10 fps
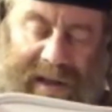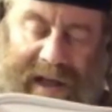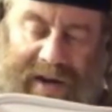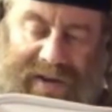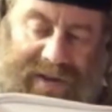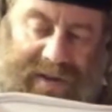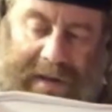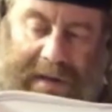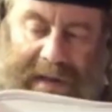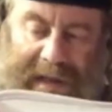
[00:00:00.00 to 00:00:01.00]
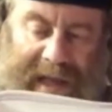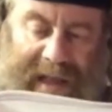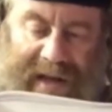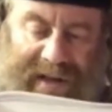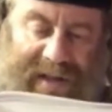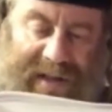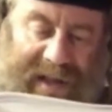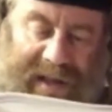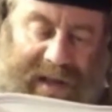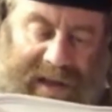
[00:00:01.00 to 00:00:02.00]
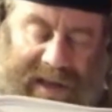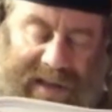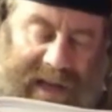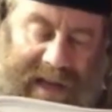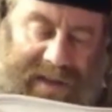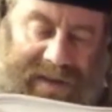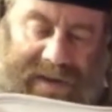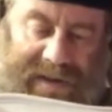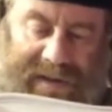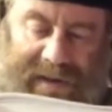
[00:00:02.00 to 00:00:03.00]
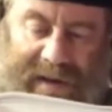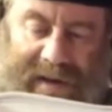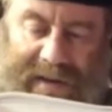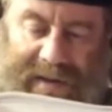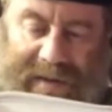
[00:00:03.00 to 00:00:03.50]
larger than kizai, so it's